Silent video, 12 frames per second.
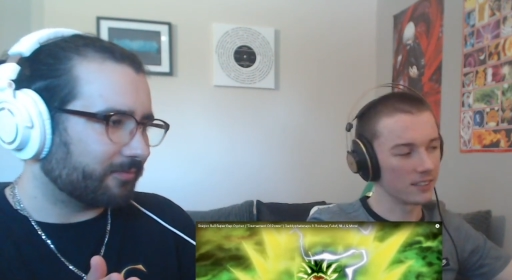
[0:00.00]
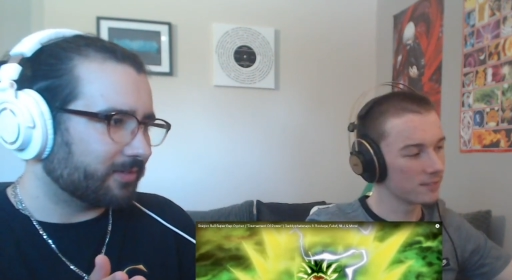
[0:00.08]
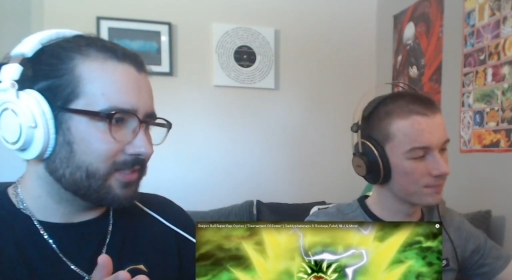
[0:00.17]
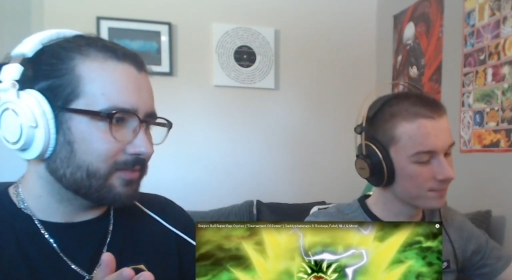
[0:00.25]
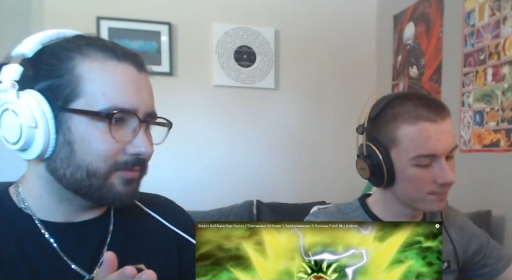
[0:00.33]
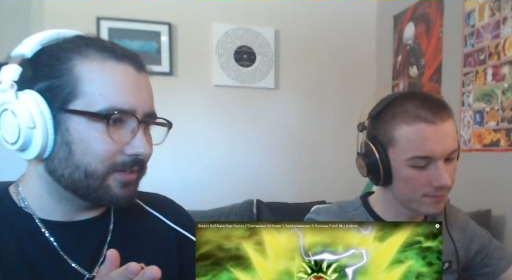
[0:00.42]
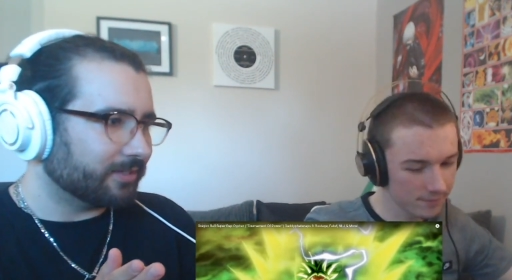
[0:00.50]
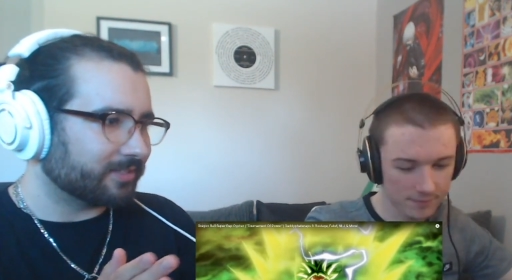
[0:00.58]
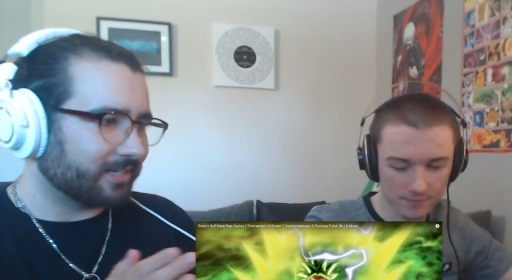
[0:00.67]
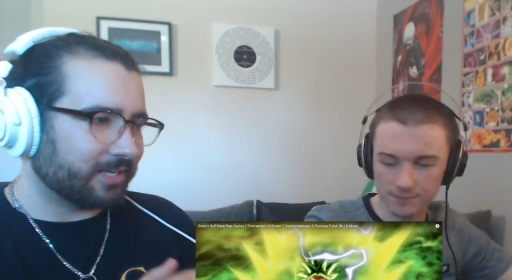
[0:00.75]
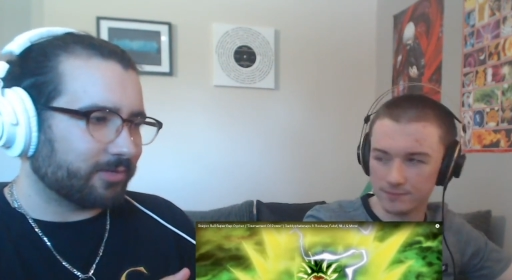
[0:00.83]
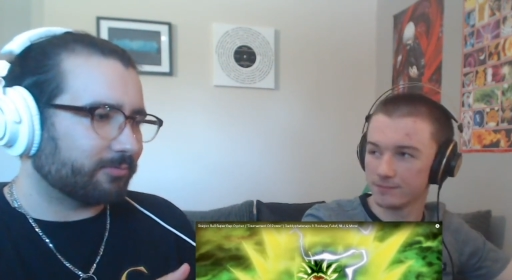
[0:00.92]
Speaker 1: Frieza buzz,
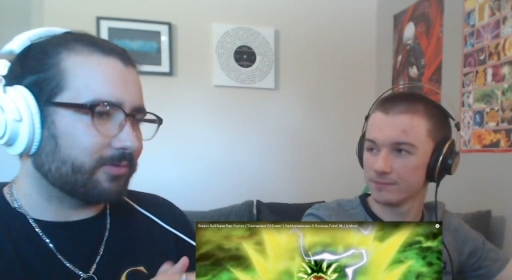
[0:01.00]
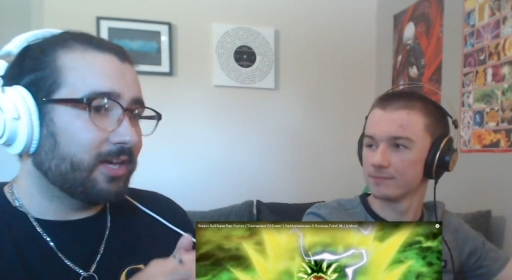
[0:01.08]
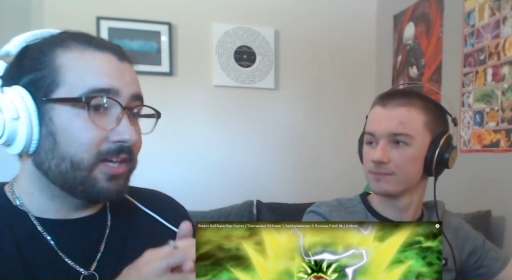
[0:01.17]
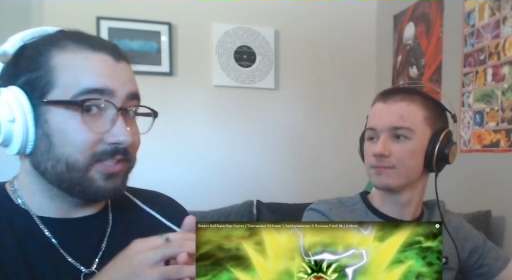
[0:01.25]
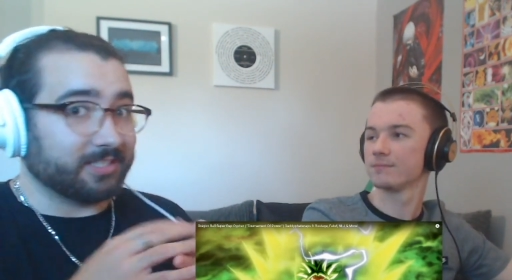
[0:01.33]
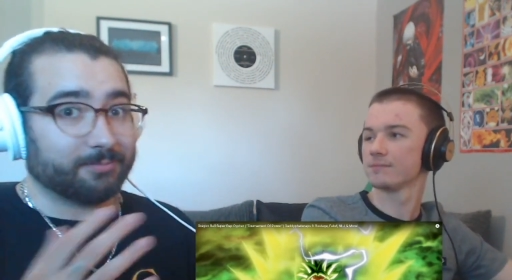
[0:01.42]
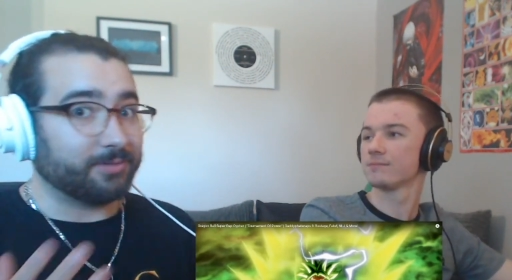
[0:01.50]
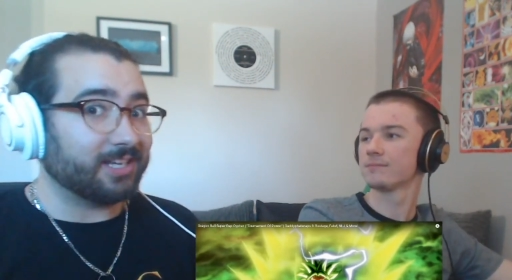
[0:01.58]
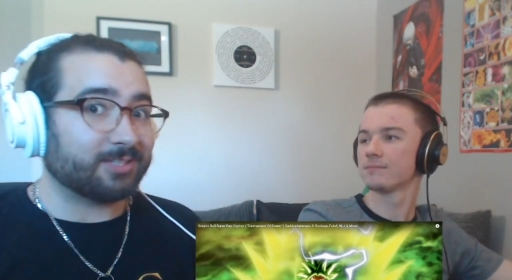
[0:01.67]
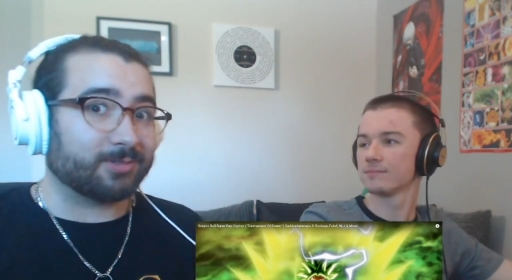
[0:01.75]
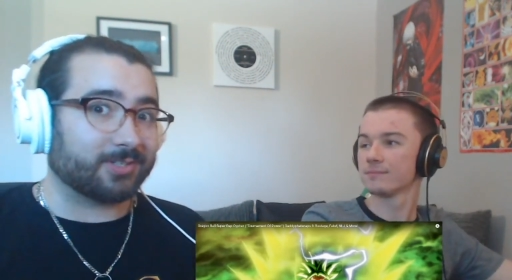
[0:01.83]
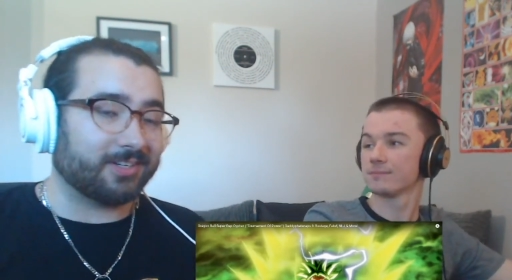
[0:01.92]
and I knew
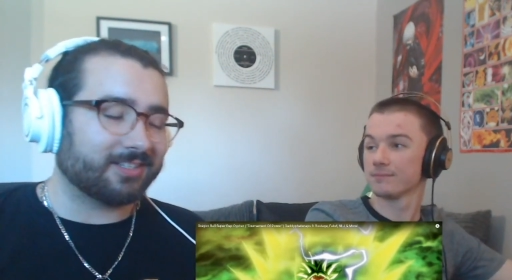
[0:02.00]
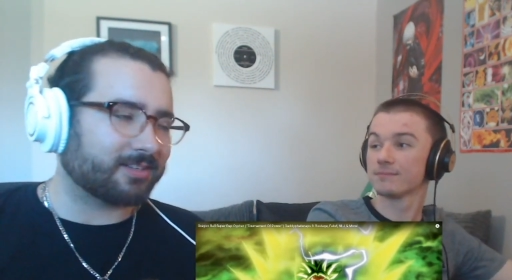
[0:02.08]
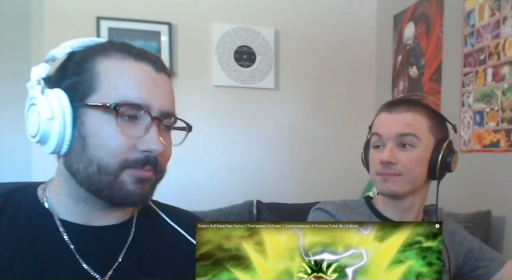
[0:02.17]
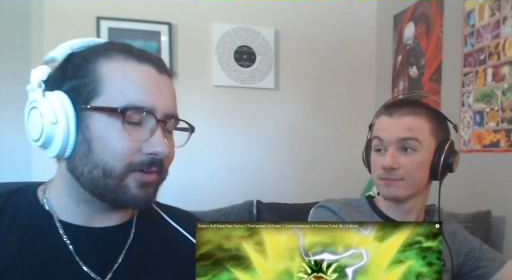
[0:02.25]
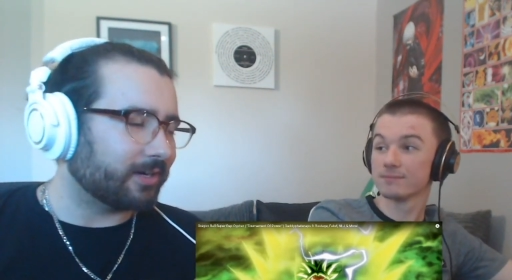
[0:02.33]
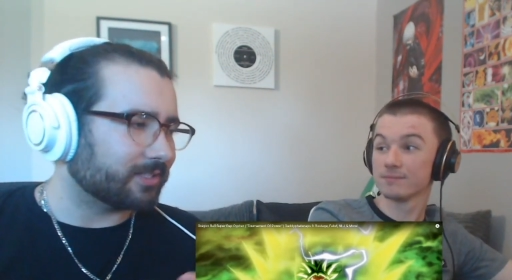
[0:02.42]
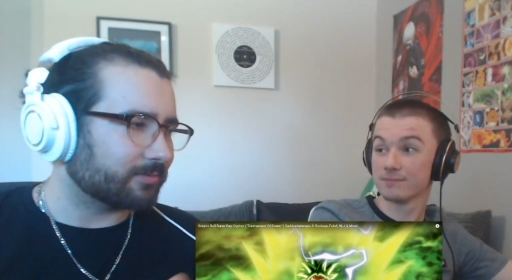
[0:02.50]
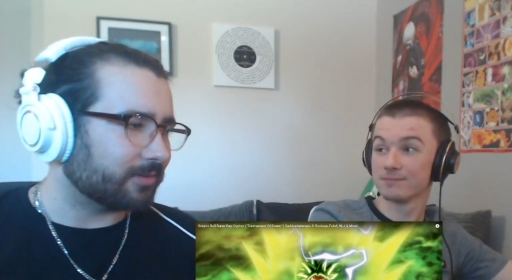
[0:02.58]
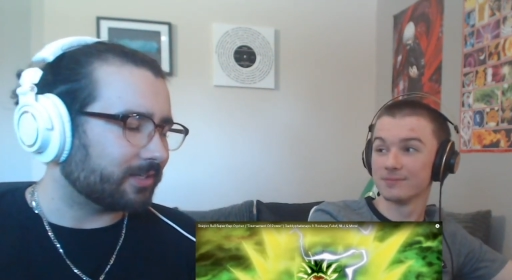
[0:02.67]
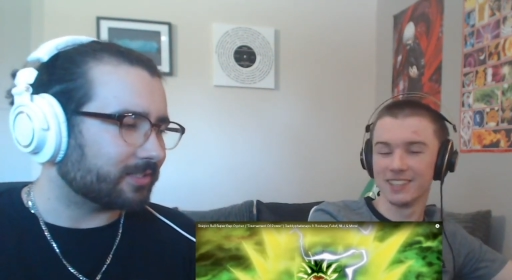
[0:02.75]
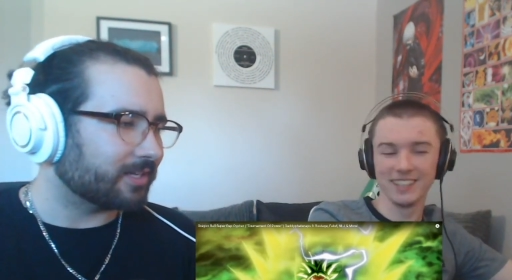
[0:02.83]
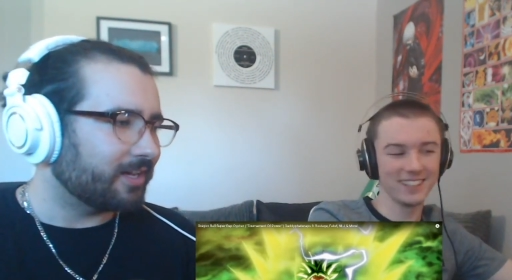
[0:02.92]
DPS was on it. Surprise,
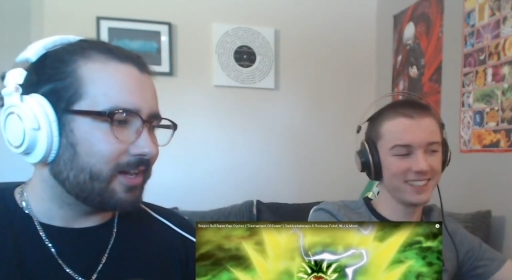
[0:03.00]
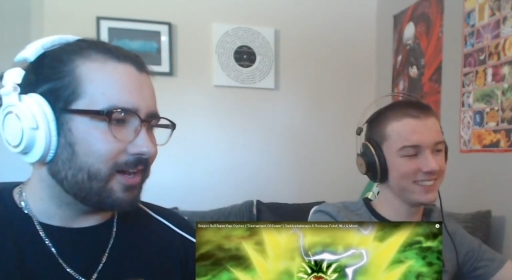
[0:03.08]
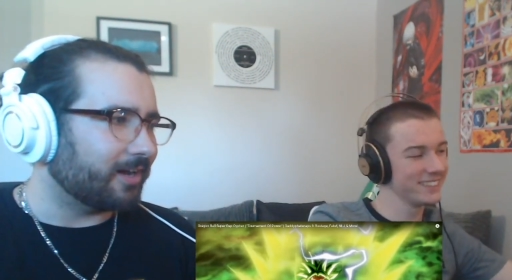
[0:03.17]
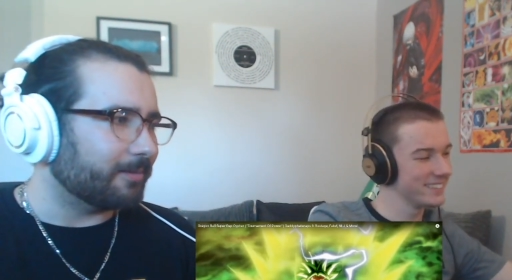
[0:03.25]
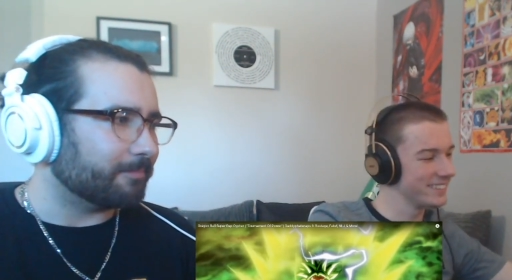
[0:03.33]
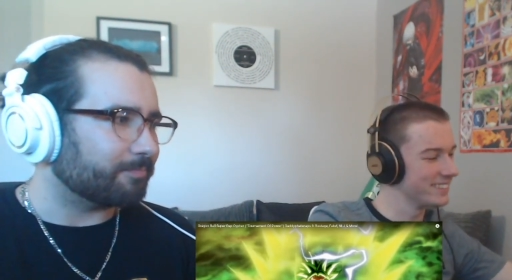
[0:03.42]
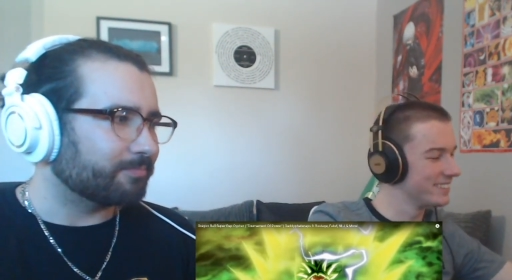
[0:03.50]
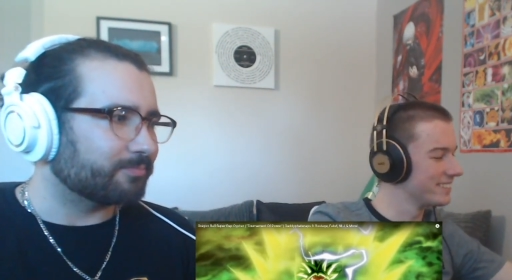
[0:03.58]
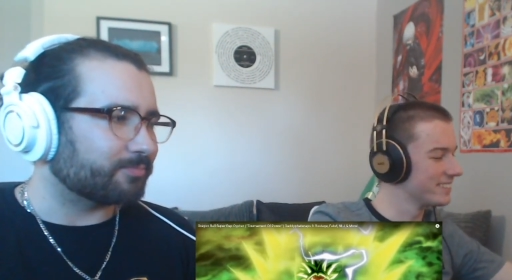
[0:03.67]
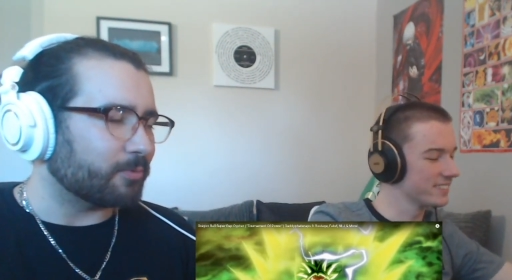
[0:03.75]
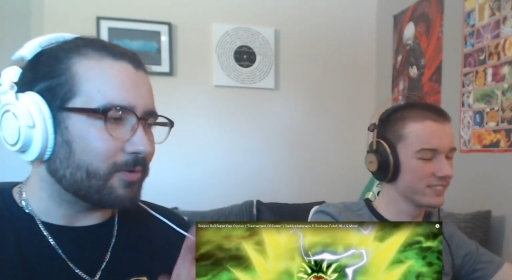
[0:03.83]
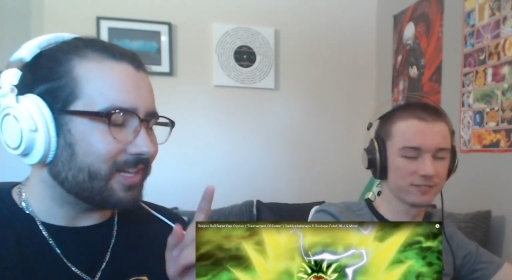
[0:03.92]
surprise. Yeah. Um, but when I